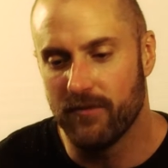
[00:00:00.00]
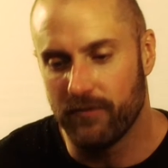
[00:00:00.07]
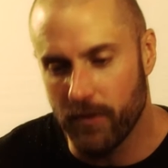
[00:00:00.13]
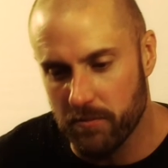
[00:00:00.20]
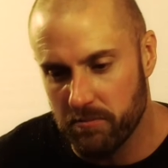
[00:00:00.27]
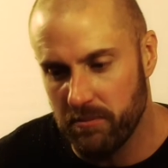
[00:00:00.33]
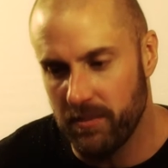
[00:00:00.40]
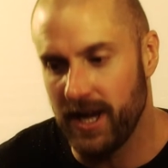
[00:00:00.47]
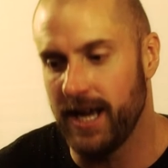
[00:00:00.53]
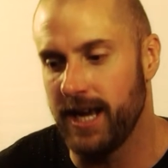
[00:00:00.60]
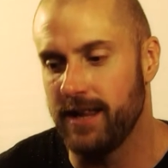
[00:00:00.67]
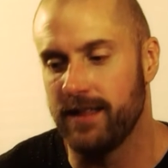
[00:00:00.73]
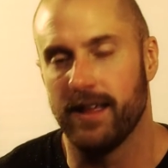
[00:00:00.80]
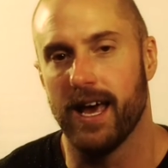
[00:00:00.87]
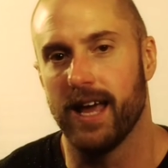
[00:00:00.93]
For
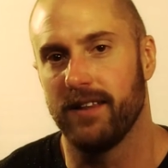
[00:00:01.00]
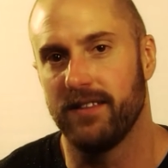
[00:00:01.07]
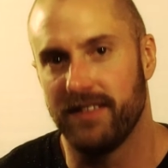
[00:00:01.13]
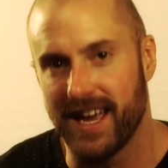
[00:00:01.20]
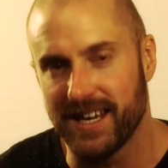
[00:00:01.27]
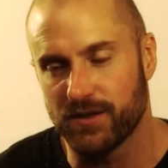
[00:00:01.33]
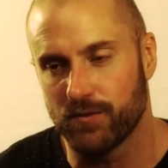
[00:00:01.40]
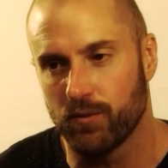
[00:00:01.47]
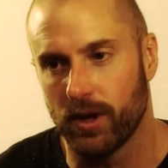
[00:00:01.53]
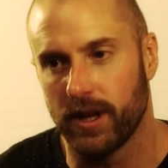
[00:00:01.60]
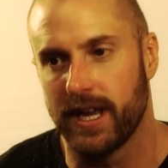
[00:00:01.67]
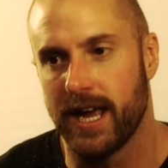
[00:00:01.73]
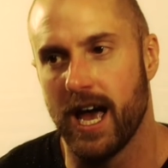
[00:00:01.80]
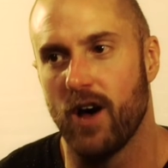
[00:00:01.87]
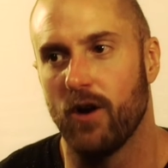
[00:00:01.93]
me, then, that's
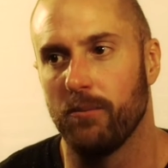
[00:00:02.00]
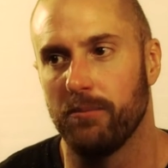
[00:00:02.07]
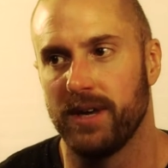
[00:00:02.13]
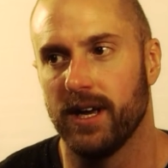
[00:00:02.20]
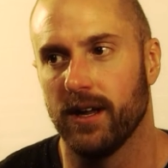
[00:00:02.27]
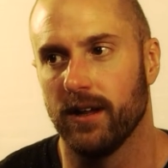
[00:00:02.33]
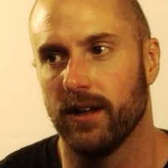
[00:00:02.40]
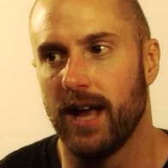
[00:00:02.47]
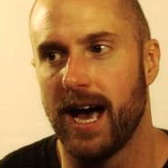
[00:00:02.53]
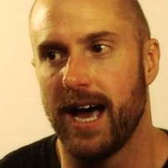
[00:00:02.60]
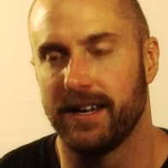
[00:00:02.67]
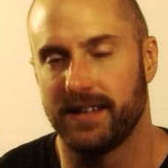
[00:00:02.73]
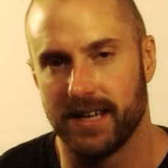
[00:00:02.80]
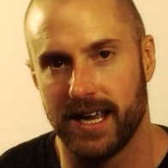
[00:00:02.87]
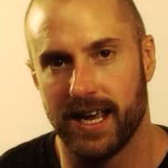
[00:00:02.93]
really helped me a
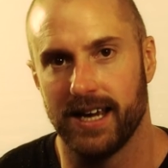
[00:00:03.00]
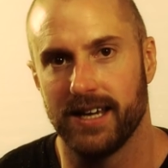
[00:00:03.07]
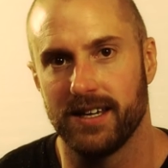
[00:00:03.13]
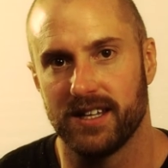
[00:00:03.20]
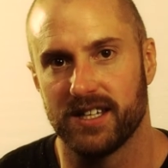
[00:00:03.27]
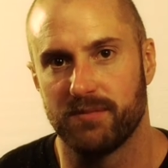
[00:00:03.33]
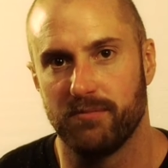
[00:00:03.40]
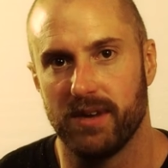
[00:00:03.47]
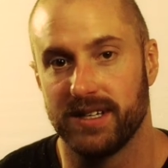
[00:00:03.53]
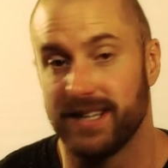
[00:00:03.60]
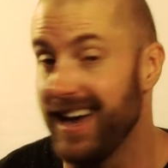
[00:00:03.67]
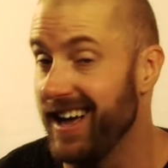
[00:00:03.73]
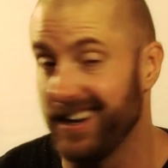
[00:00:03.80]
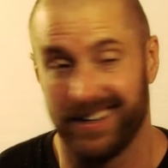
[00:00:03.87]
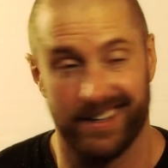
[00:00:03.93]
lot to get into this
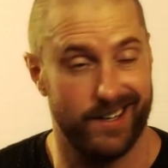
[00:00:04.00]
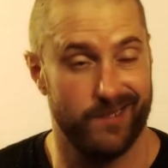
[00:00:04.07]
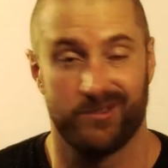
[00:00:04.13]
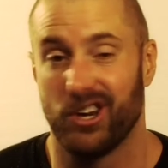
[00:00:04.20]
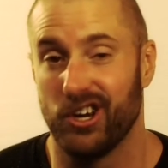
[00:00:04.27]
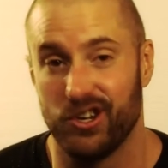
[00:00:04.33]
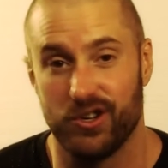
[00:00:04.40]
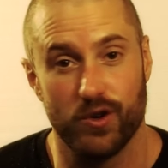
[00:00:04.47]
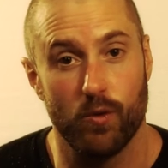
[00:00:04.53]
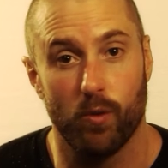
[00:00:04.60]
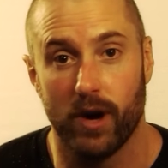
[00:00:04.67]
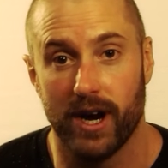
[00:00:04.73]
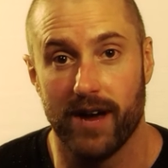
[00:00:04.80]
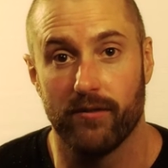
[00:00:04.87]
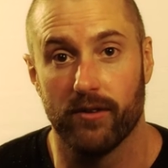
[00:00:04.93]
mentality that I was going to do
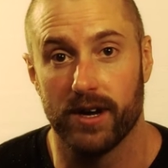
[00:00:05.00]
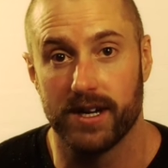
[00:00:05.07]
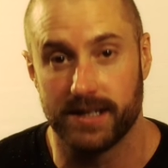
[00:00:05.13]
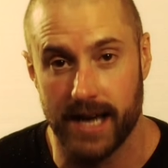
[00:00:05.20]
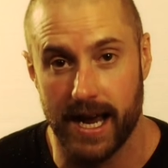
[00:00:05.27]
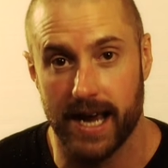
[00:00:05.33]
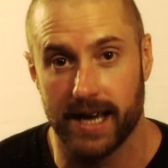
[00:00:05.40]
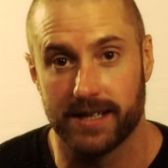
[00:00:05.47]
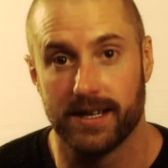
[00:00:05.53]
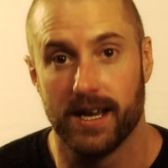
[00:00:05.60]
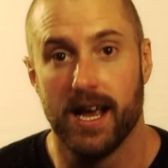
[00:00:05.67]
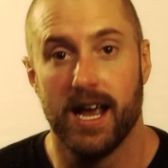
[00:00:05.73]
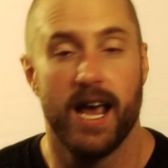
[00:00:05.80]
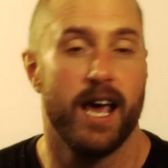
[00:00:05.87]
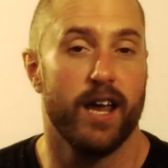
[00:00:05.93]
whatever it takes
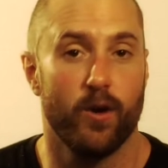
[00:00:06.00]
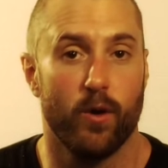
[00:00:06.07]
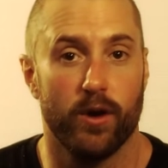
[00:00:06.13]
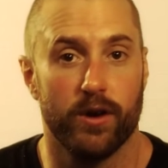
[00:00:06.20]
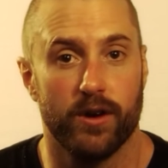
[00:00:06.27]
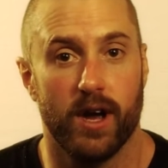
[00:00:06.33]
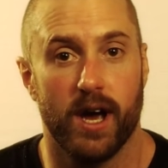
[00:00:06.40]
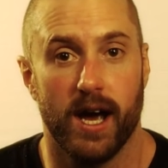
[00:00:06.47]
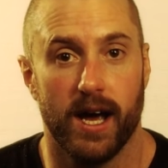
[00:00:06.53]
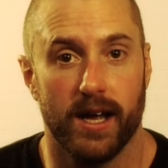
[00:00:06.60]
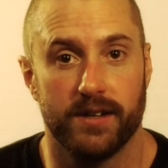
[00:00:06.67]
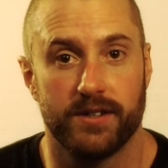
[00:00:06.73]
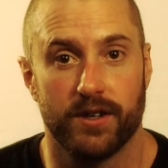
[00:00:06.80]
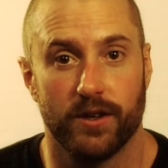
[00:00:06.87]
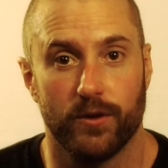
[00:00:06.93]
in
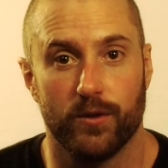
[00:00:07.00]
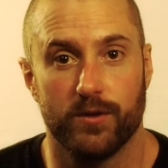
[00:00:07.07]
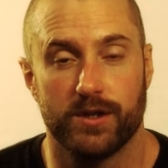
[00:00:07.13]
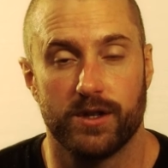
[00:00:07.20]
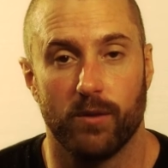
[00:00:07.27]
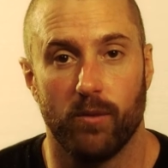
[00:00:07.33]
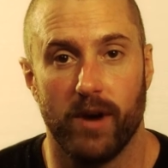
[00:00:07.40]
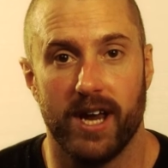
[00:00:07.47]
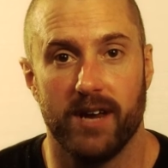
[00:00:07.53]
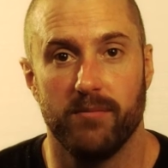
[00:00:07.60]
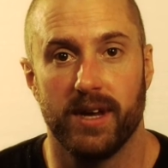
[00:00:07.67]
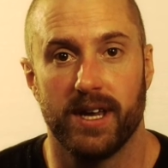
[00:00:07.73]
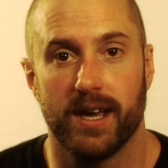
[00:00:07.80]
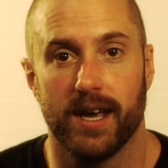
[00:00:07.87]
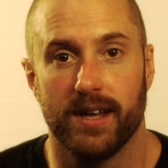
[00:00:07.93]
order to lose the weight.
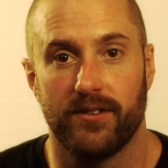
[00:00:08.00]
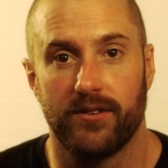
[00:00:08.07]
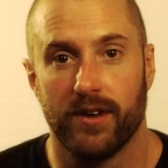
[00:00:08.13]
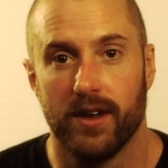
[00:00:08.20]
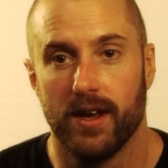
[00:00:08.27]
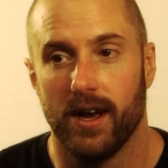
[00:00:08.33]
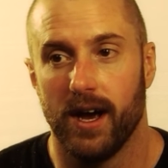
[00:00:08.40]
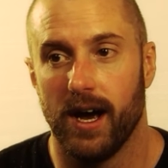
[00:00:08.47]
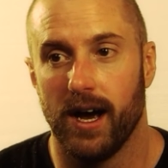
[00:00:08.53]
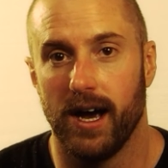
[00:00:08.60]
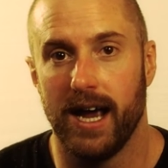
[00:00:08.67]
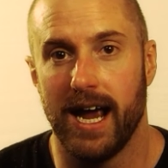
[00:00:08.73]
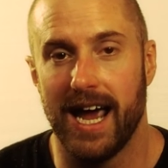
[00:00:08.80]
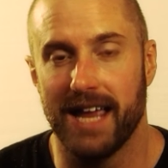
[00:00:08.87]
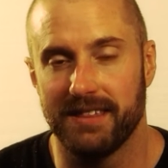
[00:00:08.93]
Because
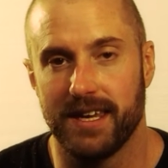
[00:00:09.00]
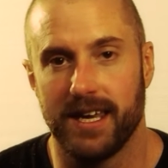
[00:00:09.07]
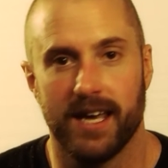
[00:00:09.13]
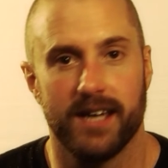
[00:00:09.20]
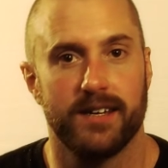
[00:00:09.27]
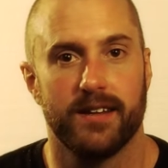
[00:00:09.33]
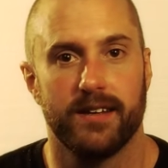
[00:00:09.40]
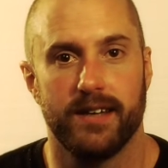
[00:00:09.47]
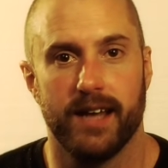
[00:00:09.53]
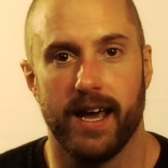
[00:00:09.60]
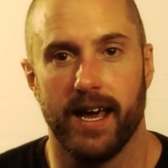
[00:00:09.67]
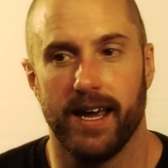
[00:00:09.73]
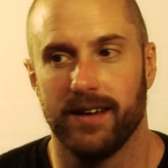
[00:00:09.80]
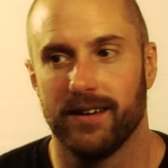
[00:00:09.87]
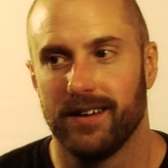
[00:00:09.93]
at the end of the
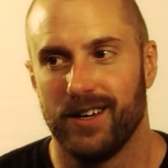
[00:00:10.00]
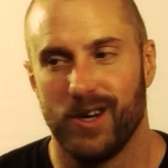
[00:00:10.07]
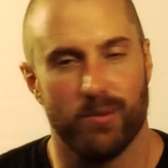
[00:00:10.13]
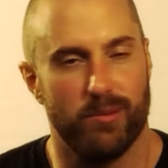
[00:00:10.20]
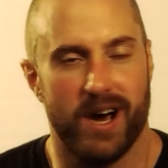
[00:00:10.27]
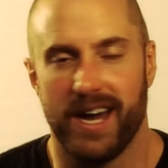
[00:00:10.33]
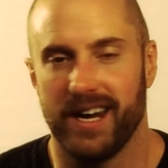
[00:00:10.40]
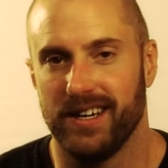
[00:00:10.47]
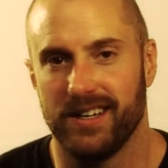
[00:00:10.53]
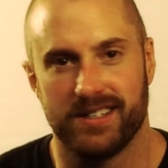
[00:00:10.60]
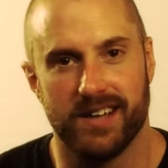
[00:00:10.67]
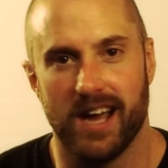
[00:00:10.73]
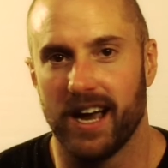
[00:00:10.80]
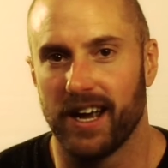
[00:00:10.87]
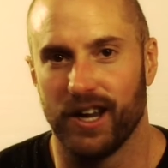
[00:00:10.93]
day, your body
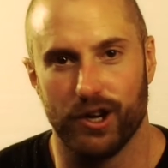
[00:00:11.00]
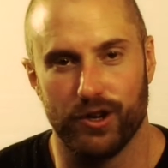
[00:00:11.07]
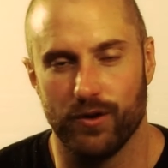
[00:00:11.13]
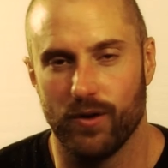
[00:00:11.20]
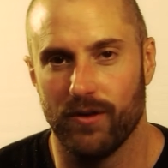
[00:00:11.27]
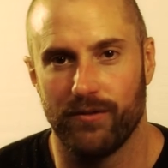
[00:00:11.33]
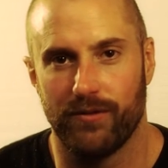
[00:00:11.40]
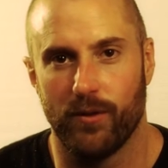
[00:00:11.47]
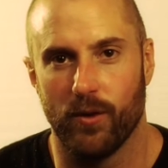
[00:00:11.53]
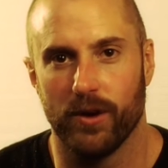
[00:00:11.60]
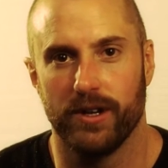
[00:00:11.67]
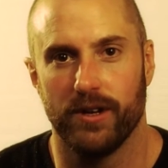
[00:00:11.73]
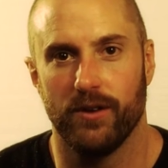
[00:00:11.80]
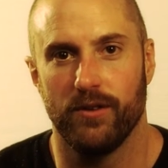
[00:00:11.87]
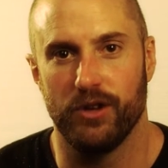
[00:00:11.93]
is not going to do it
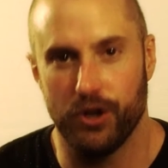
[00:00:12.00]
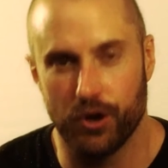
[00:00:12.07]
for you.